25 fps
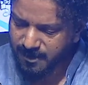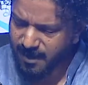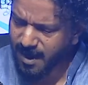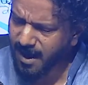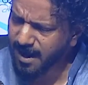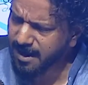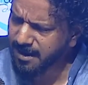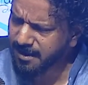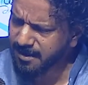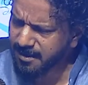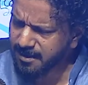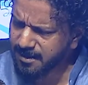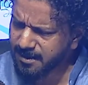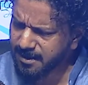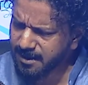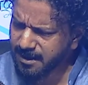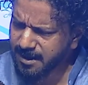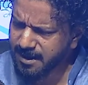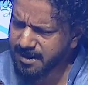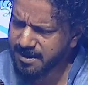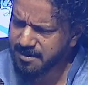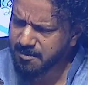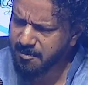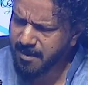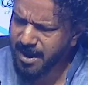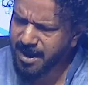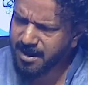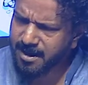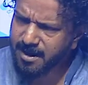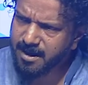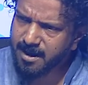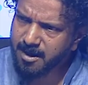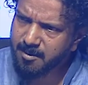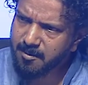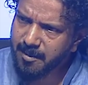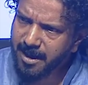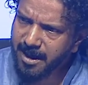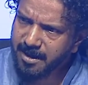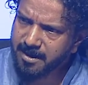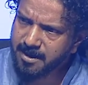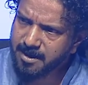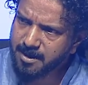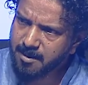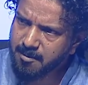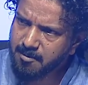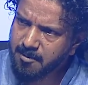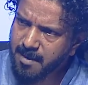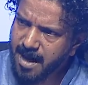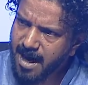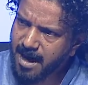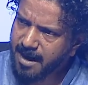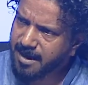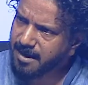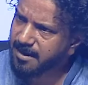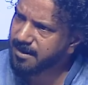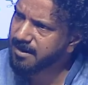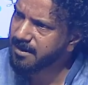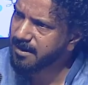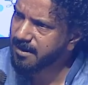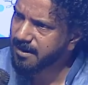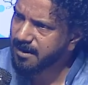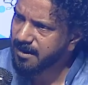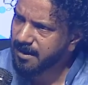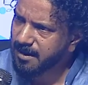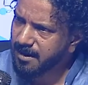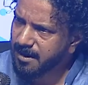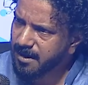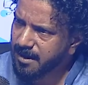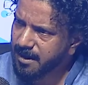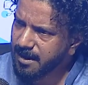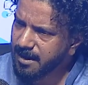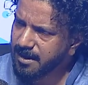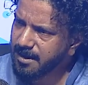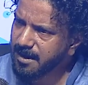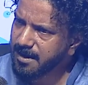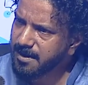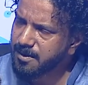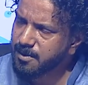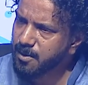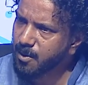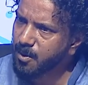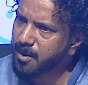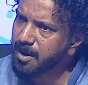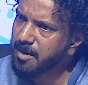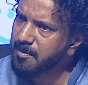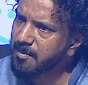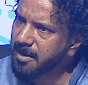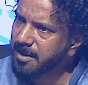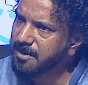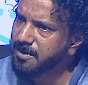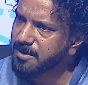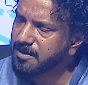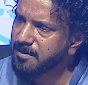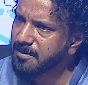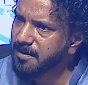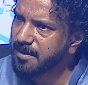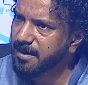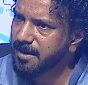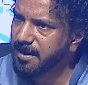And his maker made man in his own image.